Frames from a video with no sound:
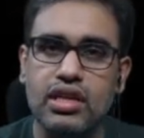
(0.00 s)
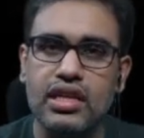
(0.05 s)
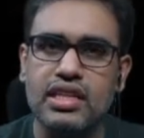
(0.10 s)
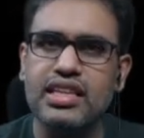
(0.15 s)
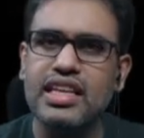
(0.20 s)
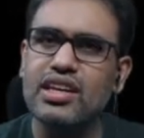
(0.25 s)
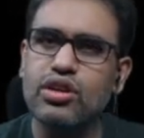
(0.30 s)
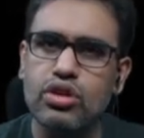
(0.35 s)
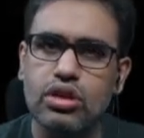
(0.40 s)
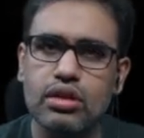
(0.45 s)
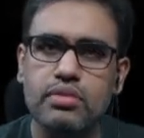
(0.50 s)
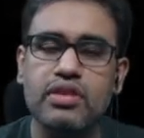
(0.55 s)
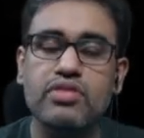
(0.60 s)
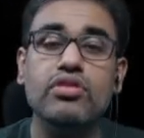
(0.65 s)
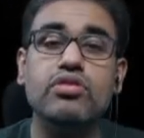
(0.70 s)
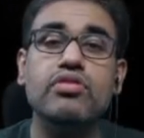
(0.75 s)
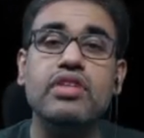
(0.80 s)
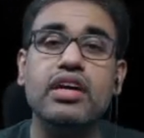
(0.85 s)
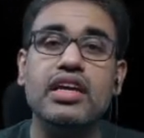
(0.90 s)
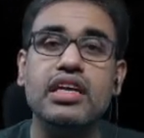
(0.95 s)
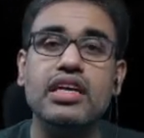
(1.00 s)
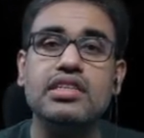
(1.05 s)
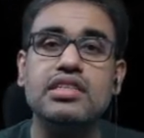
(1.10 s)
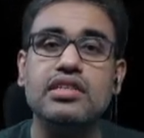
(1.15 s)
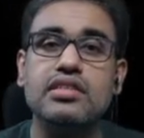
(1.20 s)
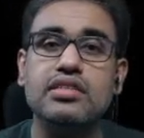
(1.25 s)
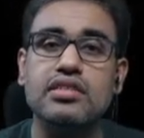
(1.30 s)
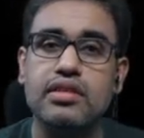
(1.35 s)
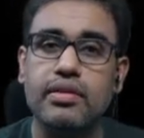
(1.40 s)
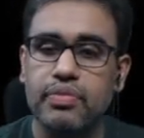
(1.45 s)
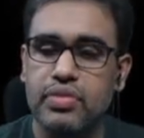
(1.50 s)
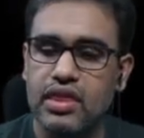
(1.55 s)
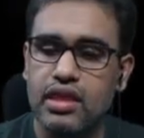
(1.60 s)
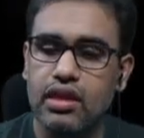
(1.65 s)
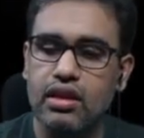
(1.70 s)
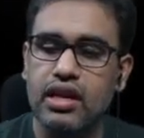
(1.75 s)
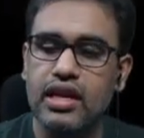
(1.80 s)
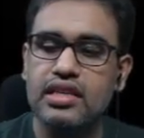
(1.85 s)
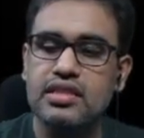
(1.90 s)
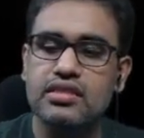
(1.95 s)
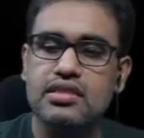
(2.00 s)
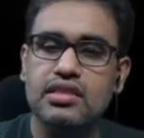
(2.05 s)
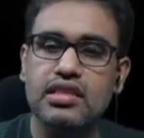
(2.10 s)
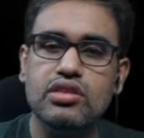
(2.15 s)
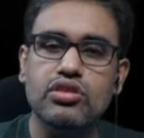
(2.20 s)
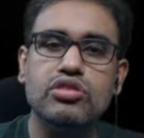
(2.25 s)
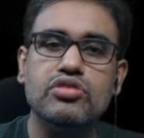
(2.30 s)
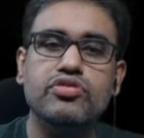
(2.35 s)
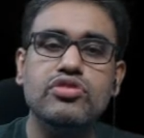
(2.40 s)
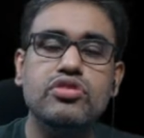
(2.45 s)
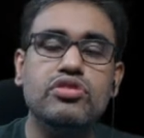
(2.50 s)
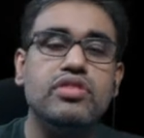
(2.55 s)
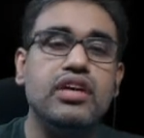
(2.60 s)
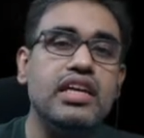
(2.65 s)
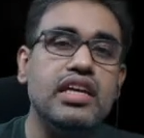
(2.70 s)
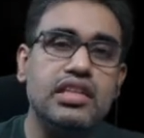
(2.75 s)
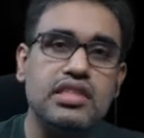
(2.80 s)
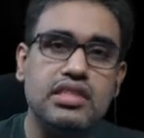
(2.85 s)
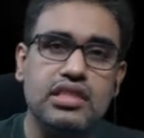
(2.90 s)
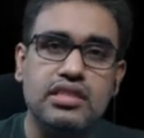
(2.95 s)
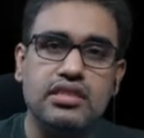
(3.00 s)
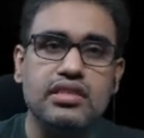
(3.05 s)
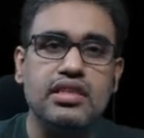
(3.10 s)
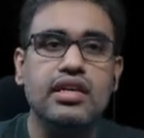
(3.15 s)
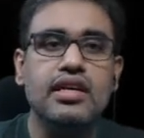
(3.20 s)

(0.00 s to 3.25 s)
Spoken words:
There could be few variations. Now let us see those few variations.